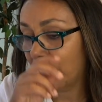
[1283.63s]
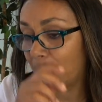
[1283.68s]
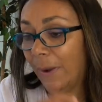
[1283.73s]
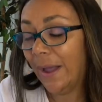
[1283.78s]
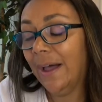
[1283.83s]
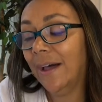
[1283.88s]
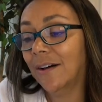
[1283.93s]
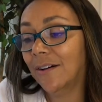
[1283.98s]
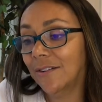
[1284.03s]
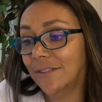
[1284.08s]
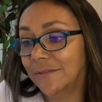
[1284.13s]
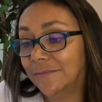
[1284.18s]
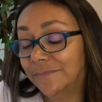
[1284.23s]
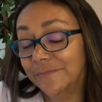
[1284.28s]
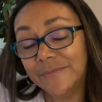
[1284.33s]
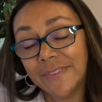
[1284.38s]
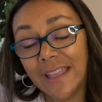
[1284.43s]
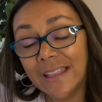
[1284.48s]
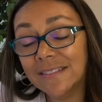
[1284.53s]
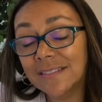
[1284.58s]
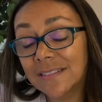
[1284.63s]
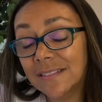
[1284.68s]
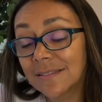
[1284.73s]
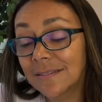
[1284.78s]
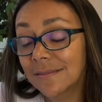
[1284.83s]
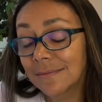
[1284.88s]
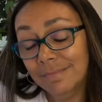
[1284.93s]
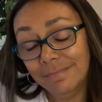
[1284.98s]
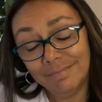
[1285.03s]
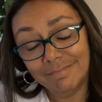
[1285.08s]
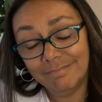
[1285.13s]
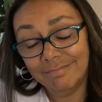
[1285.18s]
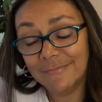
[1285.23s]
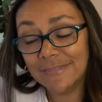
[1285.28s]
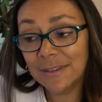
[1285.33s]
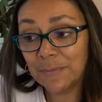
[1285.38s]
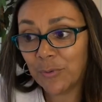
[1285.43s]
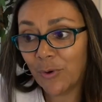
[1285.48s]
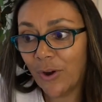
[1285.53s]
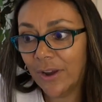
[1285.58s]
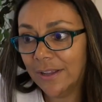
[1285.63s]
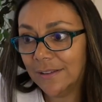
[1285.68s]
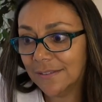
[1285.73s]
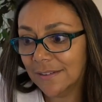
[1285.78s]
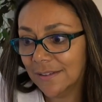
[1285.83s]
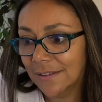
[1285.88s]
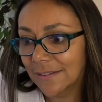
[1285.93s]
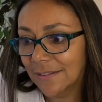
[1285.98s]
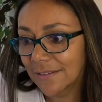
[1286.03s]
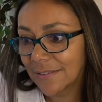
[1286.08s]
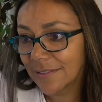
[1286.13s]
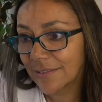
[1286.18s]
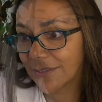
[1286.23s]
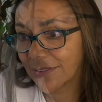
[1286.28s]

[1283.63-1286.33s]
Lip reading: Wow, that's surprising.